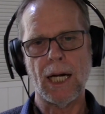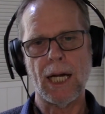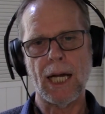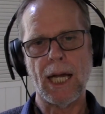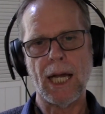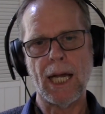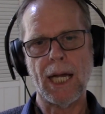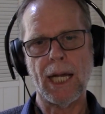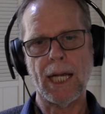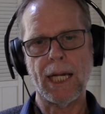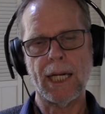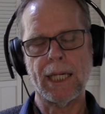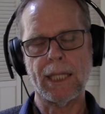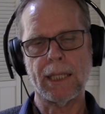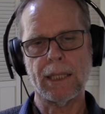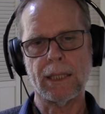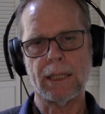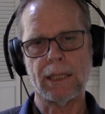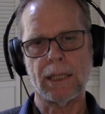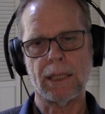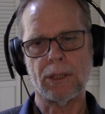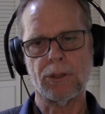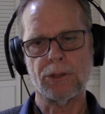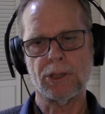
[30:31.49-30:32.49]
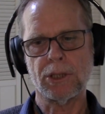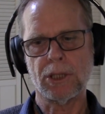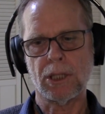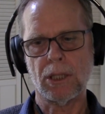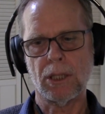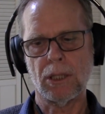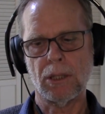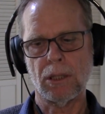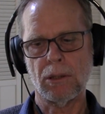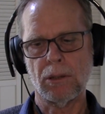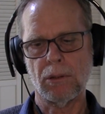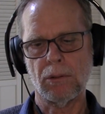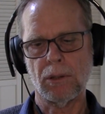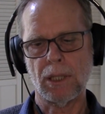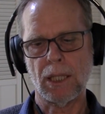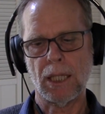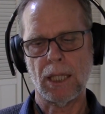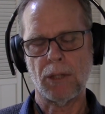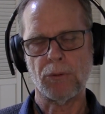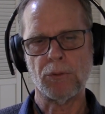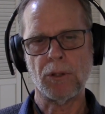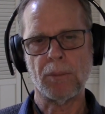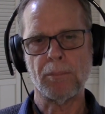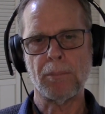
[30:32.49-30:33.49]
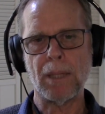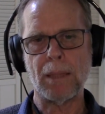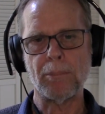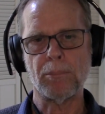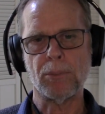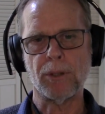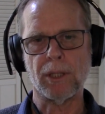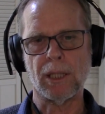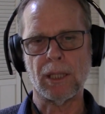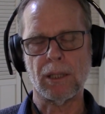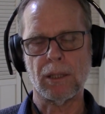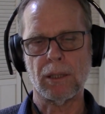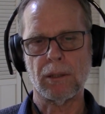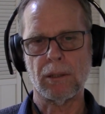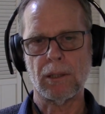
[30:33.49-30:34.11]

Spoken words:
And also remembering.